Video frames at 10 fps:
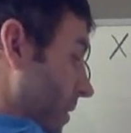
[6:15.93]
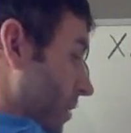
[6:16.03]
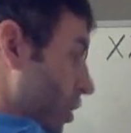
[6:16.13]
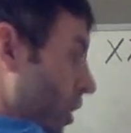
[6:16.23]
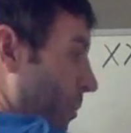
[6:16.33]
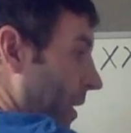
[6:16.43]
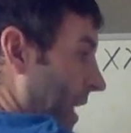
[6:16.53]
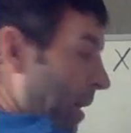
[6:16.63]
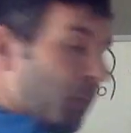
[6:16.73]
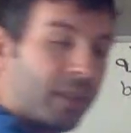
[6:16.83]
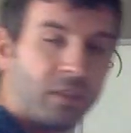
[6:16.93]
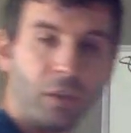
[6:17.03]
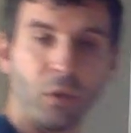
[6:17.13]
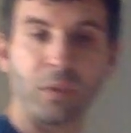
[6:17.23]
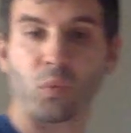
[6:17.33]
She could be that one
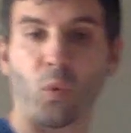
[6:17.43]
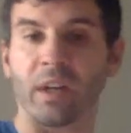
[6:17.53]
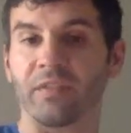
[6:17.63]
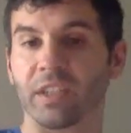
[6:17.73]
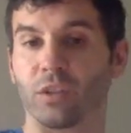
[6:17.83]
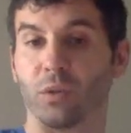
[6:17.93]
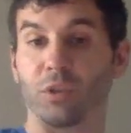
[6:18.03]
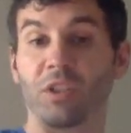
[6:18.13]
too. It's one of the two.